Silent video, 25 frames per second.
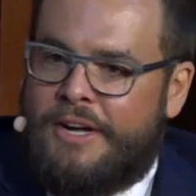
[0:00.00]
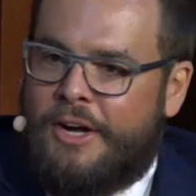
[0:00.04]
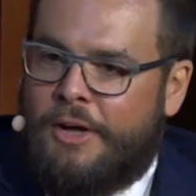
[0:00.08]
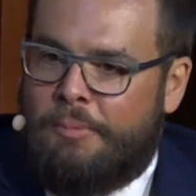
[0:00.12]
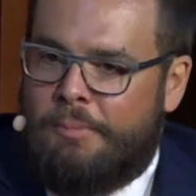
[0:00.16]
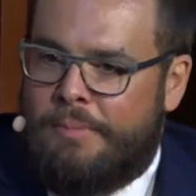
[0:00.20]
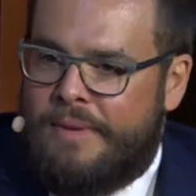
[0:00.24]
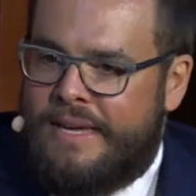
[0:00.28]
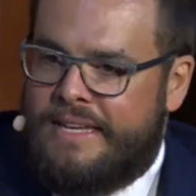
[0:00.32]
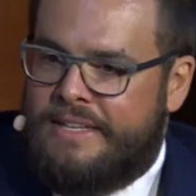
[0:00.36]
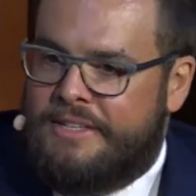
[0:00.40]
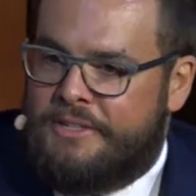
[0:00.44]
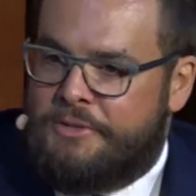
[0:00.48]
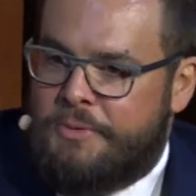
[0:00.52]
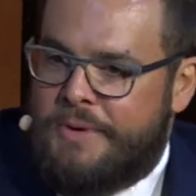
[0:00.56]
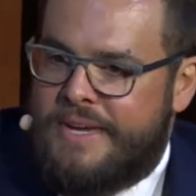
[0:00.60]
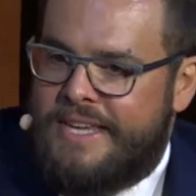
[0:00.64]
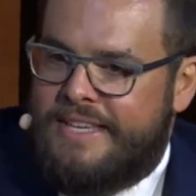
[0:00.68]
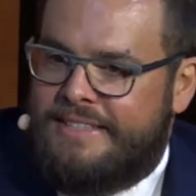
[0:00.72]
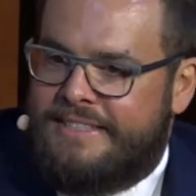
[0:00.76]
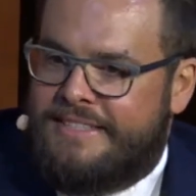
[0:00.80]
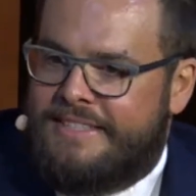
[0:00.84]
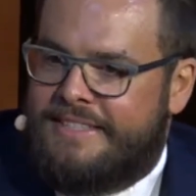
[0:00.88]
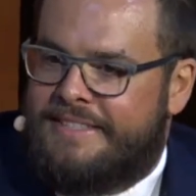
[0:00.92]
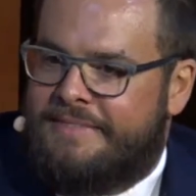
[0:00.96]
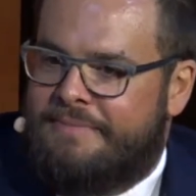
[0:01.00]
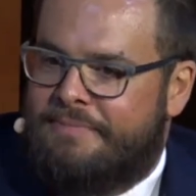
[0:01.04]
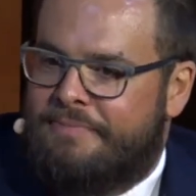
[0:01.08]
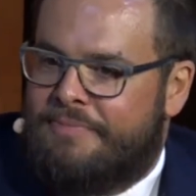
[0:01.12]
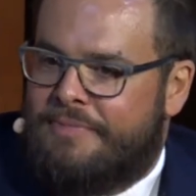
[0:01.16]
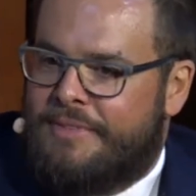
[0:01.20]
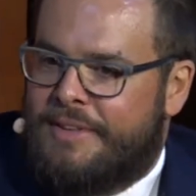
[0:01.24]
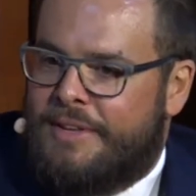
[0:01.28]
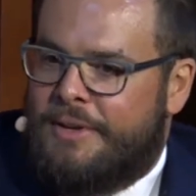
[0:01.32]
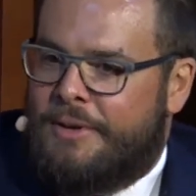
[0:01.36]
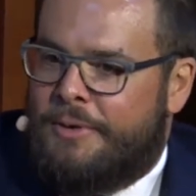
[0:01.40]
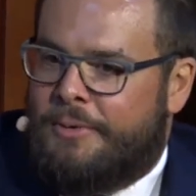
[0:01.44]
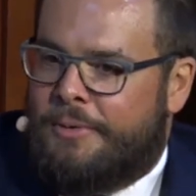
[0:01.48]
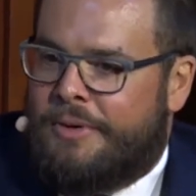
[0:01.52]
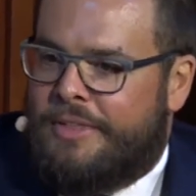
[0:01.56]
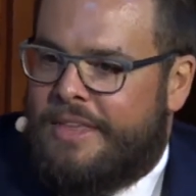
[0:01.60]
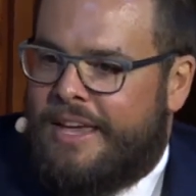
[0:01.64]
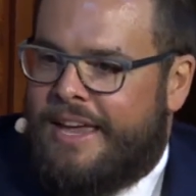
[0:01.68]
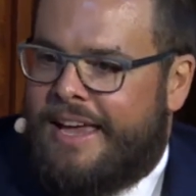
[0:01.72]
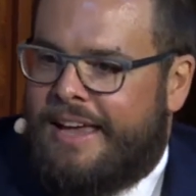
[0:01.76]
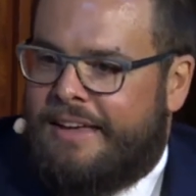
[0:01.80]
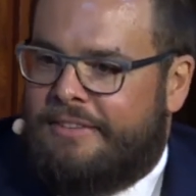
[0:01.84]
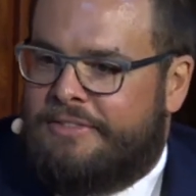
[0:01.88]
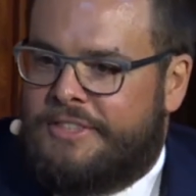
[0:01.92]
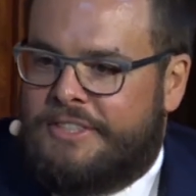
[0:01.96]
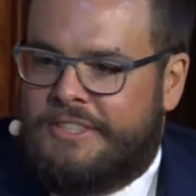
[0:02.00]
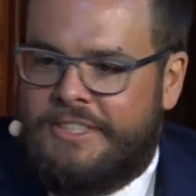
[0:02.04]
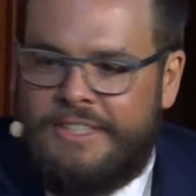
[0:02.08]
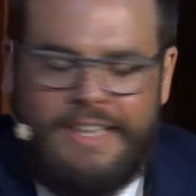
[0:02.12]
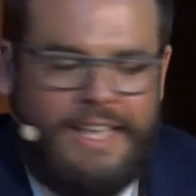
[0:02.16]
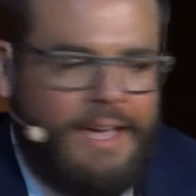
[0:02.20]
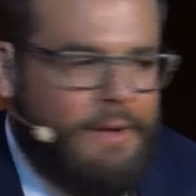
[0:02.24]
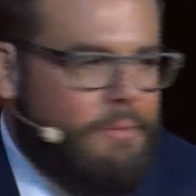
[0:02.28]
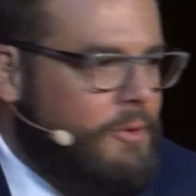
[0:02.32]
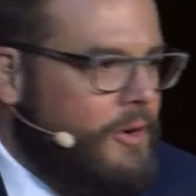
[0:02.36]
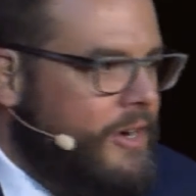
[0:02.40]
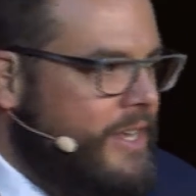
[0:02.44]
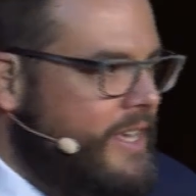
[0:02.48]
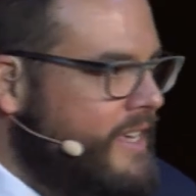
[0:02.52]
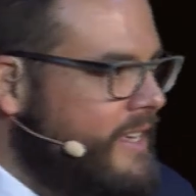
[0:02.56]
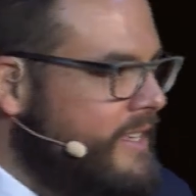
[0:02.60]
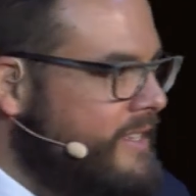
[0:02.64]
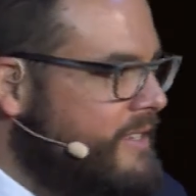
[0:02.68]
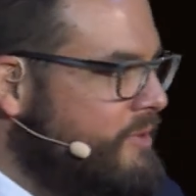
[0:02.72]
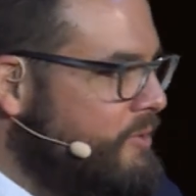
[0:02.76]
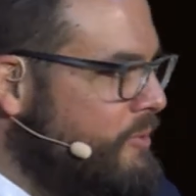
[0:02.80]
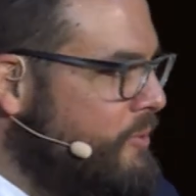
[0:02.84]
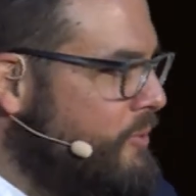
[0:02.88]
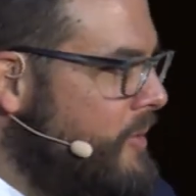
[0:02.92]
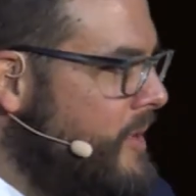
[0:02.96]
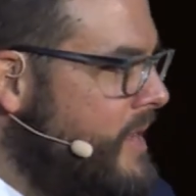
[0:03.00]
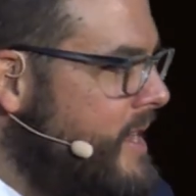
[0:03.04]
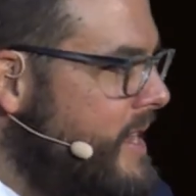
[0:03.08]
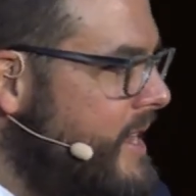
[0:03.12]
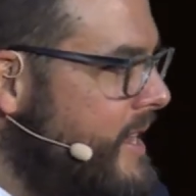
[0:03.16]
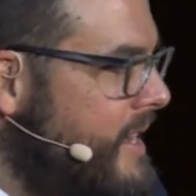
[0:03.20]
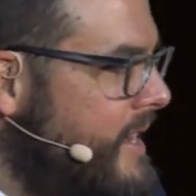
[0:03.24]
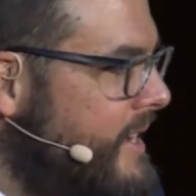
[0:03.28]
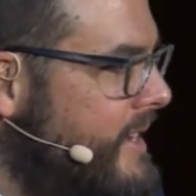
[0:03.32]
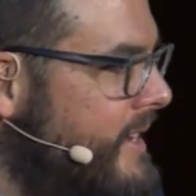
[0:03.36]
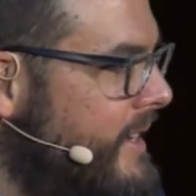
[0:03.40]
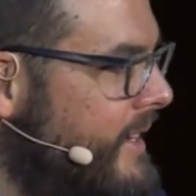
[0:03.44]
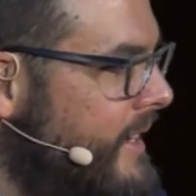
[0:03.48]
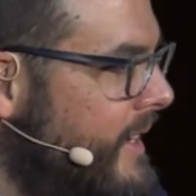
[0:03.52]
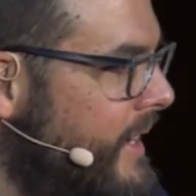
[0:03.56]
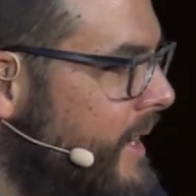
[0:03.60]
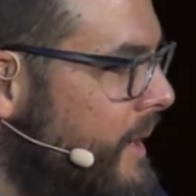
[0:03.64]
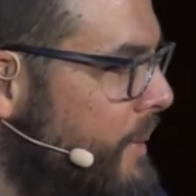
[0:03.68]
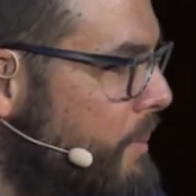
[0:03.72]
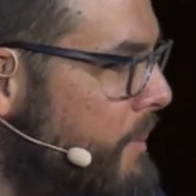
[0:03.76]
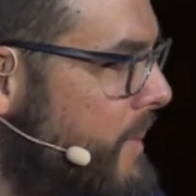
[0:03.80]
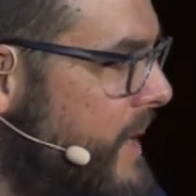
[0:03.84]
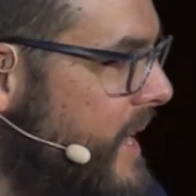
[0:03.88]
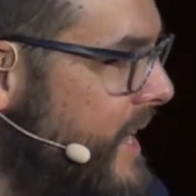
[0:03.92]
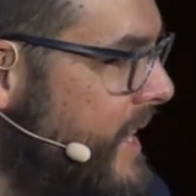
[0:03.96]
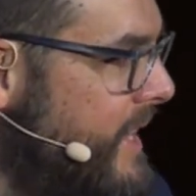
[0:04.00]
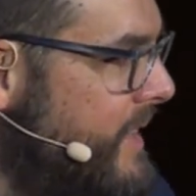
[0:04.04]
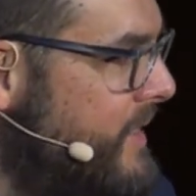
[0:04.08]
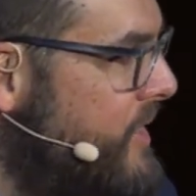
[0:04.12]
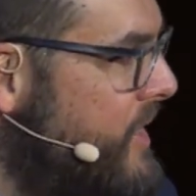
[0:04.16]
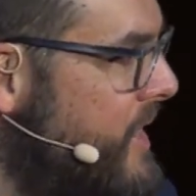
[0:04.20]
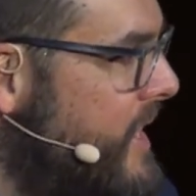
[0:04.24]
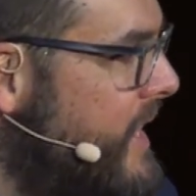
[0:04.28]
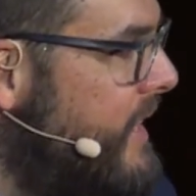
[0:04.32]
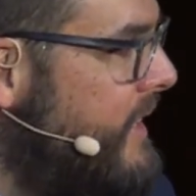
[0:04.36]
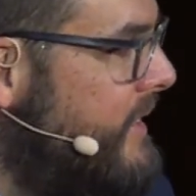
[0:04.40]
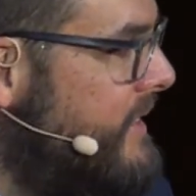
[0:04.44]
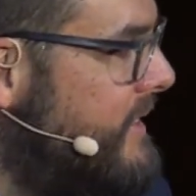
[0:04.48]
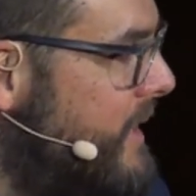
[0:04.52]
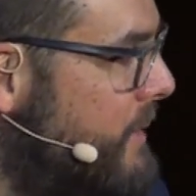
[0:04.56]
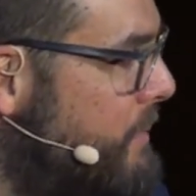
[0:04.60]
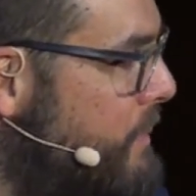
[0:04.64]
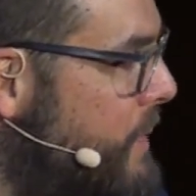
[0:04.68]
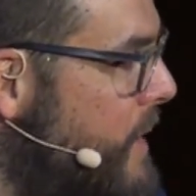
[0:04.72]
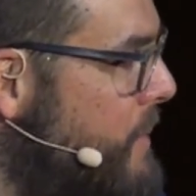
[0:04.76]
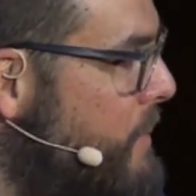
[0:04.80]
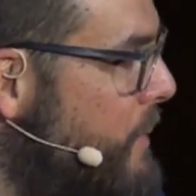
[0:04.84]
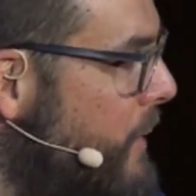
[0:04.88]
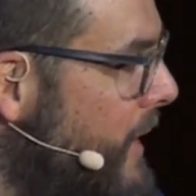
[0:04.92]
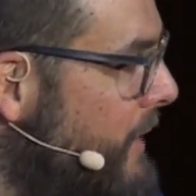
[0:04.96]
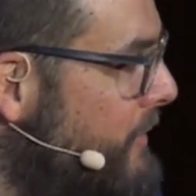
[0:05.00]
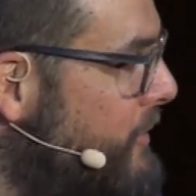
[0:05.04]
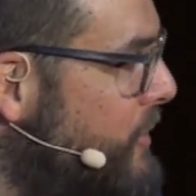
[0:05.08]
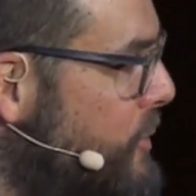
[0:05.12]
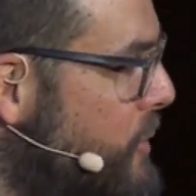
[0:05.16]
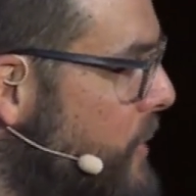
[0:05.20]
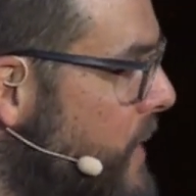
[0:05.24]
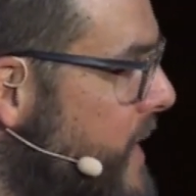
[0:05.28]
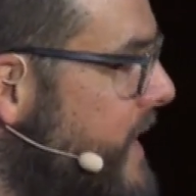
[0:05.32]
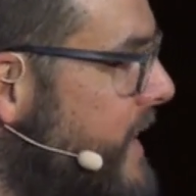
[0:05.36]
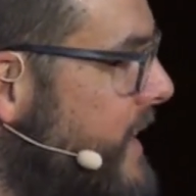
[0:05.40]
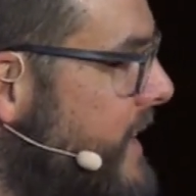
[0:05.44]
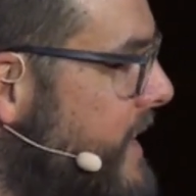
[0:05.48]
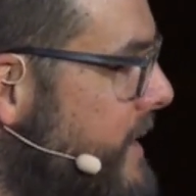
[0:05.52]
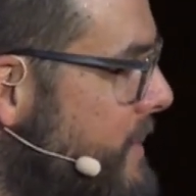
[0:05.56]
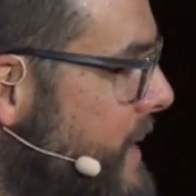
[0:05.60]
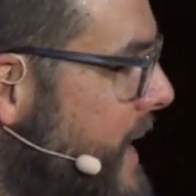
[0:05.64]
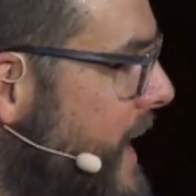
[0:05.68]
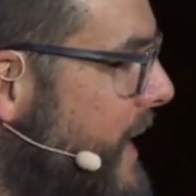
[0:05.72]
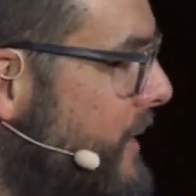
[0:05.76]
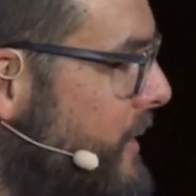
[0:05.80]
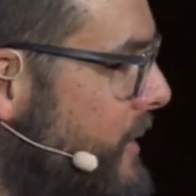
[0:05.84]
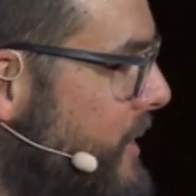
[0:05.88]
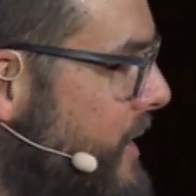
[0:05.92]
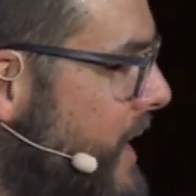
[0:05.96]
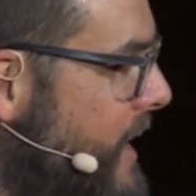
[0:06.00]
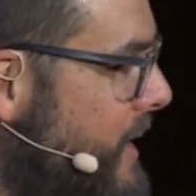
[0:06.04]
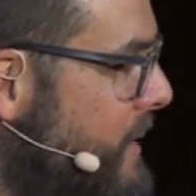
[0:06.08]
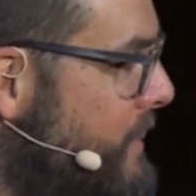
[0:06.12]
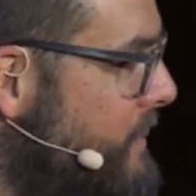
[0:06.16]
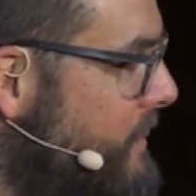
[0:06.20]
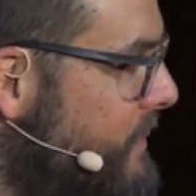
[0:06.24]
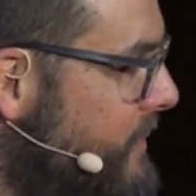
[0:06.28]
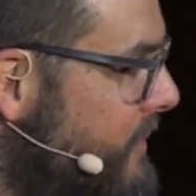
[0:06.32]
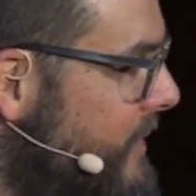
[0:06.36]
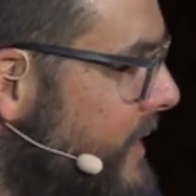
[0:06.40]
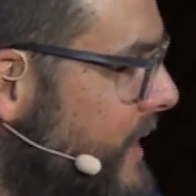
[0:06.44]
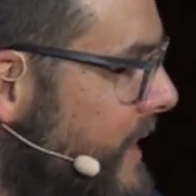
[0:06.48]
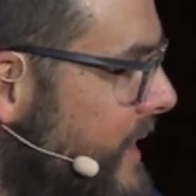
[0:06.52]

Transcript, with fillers: called Mean Tweets, where they have celebrities read mean things that people have tweeted about them.